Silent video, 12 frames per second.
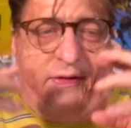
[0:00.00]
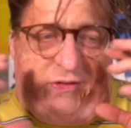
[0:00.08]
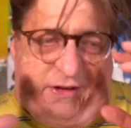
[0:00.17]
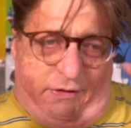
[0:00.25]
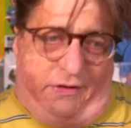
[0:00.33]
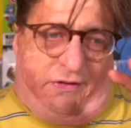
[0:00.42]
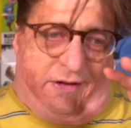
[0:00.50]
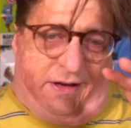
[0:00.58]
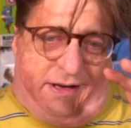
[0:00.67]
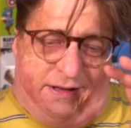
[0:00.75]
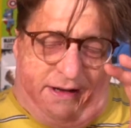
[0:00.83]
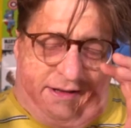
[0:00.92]
series
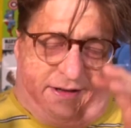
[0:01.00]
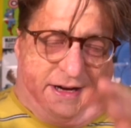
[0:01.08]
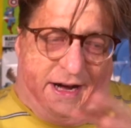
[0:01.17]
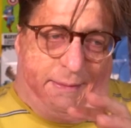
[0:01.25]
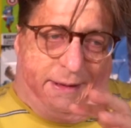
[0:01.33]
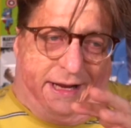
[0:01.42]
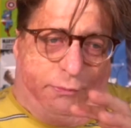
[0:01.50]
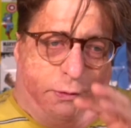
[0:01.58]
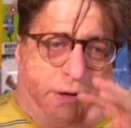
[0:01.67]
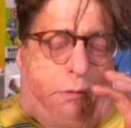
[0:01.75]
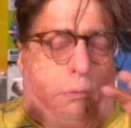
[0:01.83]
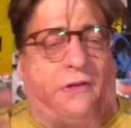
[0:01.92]
and the comic and
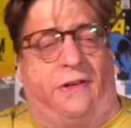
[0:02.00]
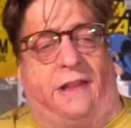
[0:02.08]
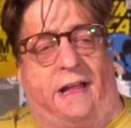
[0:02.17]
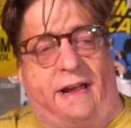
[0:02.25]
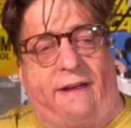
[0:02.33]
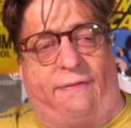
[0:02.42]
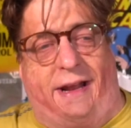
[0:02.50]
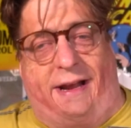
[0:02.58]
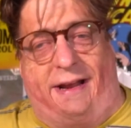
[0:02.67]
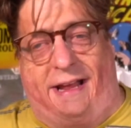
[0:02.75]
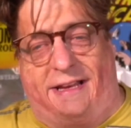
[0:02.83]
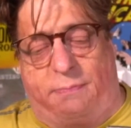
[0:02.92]
where I was in life. And
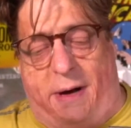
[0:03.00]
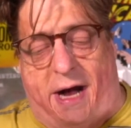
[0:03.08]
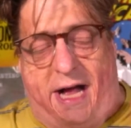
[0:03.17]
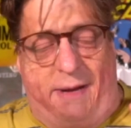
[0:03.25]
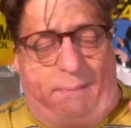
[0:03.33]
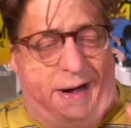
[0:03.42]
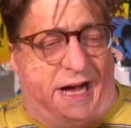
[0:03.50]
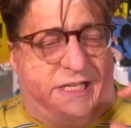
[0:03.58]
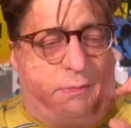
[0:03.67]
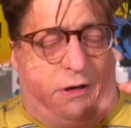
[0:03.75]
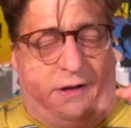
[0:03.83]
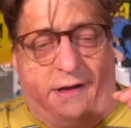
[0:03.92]
it is
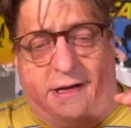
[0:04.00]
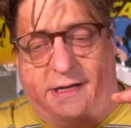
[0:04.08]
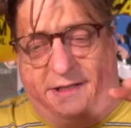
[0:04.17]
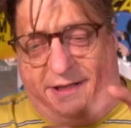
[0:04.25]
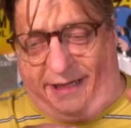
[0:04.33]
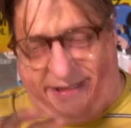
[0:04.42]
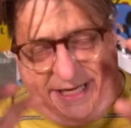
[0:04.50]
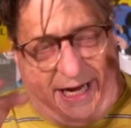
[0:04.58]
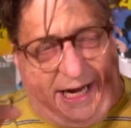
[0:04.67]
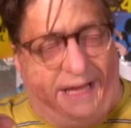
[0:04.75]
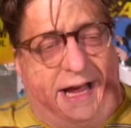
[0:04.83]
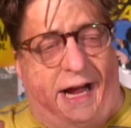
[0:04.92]
impossible to, like,
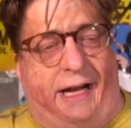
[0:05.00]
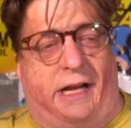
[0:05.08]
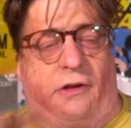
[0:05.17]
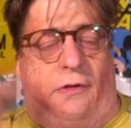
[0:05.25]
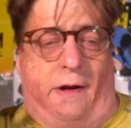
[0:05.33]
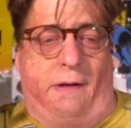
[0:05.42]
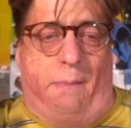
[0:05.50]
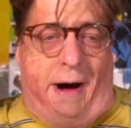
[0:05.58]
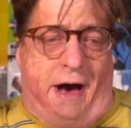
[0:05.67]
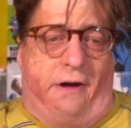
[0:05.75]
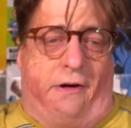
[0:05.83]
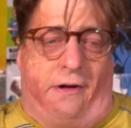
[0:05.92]
tie that into a
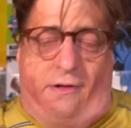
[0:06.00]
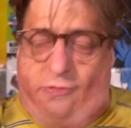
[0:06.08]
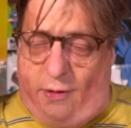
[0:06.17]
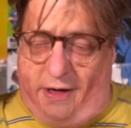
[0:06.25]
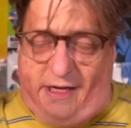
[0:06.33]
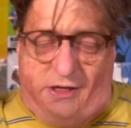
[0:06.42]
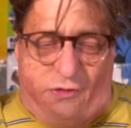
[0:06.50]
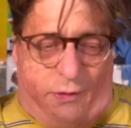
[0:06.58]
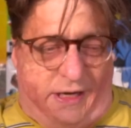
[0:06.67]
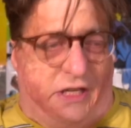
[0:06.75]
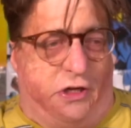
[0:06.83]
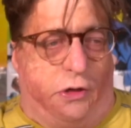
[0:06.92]
modern
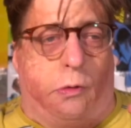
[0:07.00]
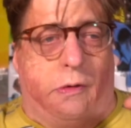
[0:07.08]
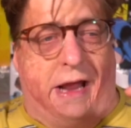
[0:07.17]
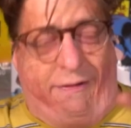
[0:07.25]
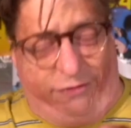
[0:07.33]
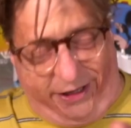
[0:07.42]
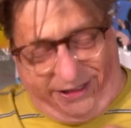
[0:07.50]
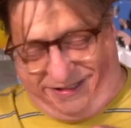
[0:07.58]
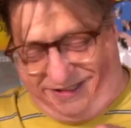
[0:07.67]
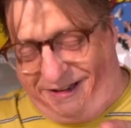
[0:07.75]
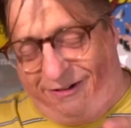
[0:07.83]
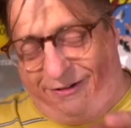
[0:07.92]
2022 Netflix
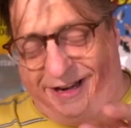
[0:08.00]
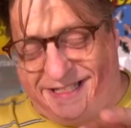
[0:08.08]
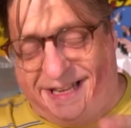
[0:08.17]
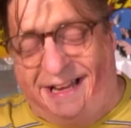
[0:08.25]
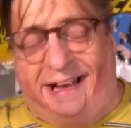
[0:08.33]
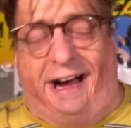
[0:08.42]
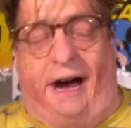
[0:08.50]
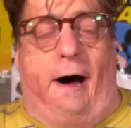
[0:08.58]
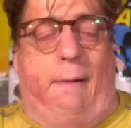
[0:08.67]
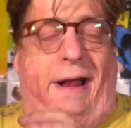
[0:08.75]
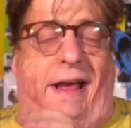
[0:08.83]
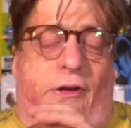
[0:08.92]
series.
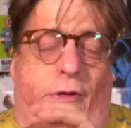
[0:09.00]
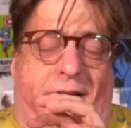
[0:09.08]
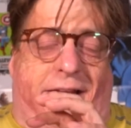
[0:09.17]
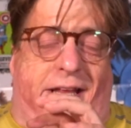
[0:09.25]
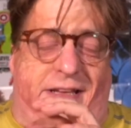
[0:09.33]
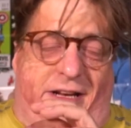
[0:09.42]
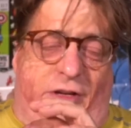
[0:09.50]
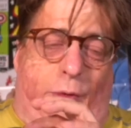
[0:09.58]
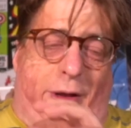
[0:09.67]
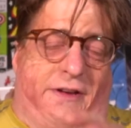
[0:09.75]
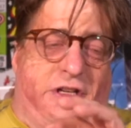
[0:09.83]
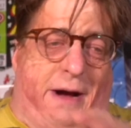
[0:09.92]
But I do think they did as
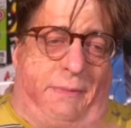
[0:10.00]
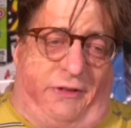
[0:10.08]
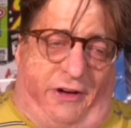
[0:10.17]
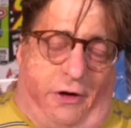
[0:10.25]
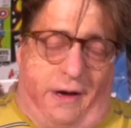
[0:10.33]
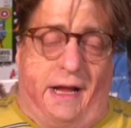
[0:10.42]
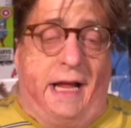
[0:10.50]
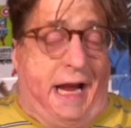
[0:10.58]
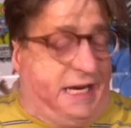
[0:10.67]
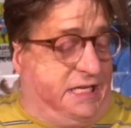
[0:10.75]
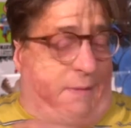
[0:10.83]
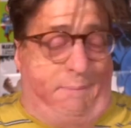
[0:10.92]
well a job as they could.
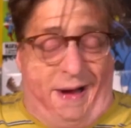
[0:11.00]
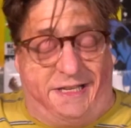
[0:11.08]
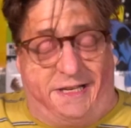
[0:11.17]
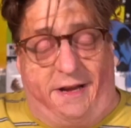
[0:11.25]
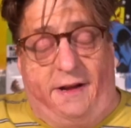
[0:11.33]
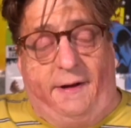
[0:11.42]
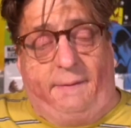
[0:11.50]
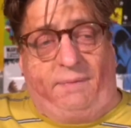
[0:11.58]
It's the best